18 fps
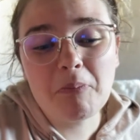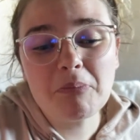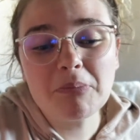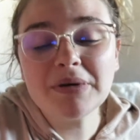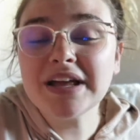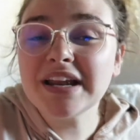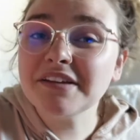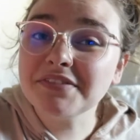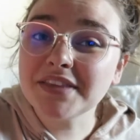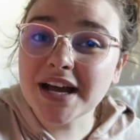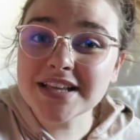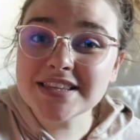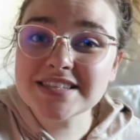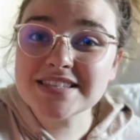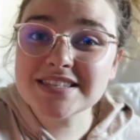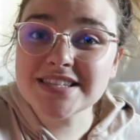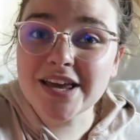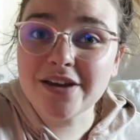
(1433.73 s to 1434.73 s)
But if
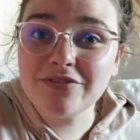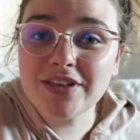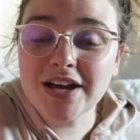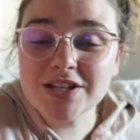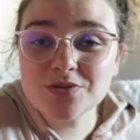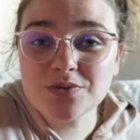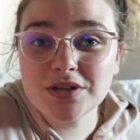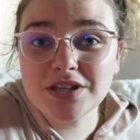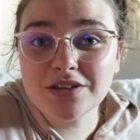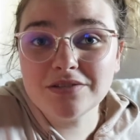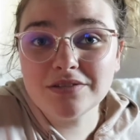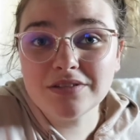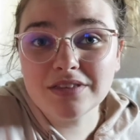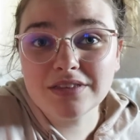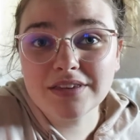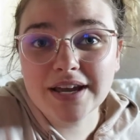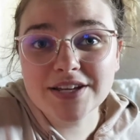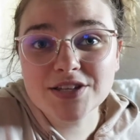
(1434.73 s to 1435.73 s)
that's what you
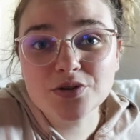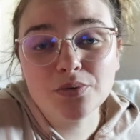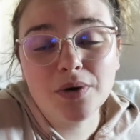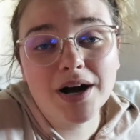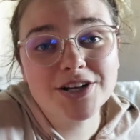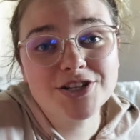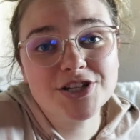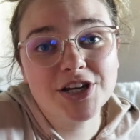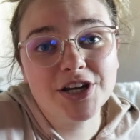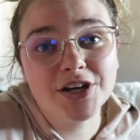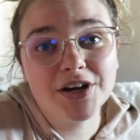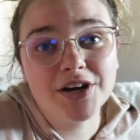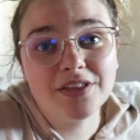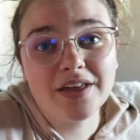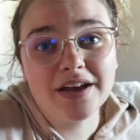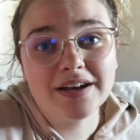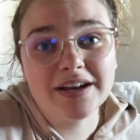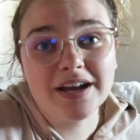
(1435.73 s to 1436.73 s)
like to watch here,
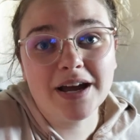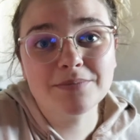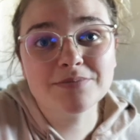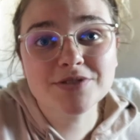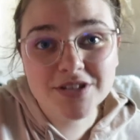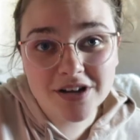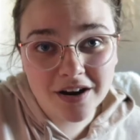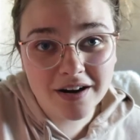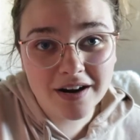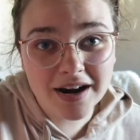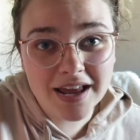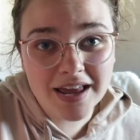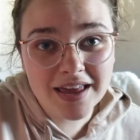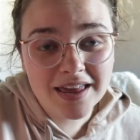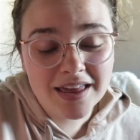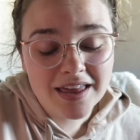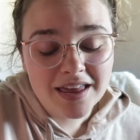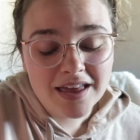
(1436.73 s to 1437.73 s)
then I'm
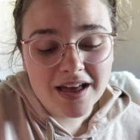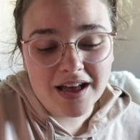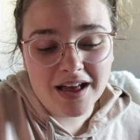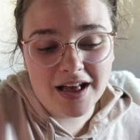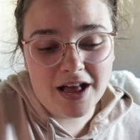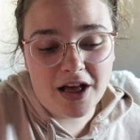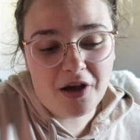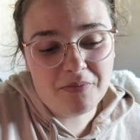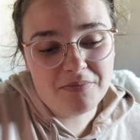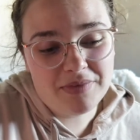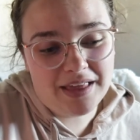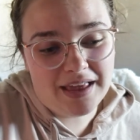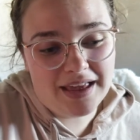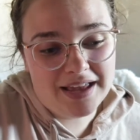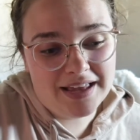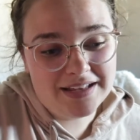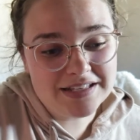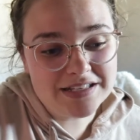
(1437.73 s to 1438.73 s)
sorry.
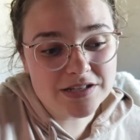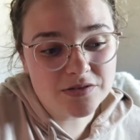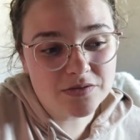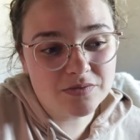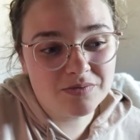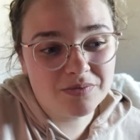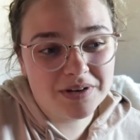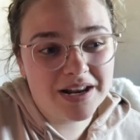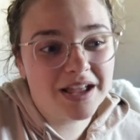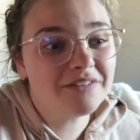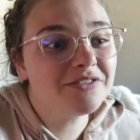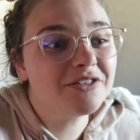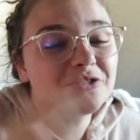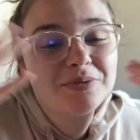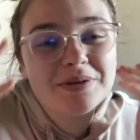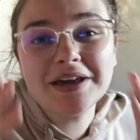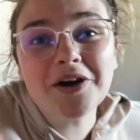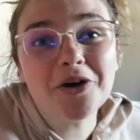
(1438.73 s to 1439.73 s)
And
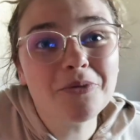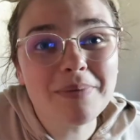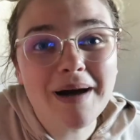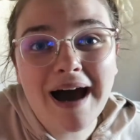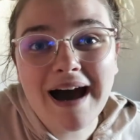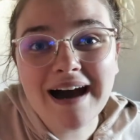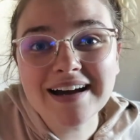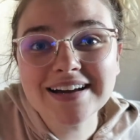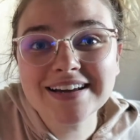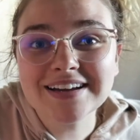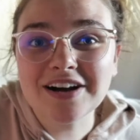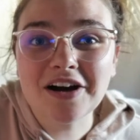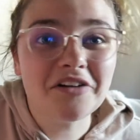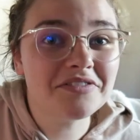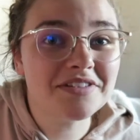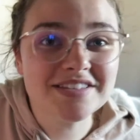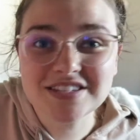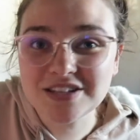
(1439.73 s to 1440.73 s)
whenever we go back,
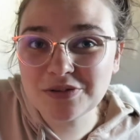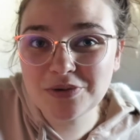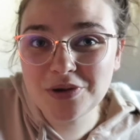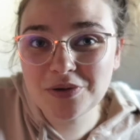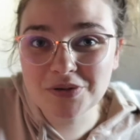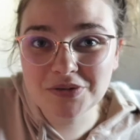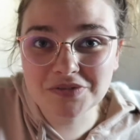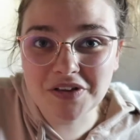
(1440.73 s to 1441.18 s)
obviously we would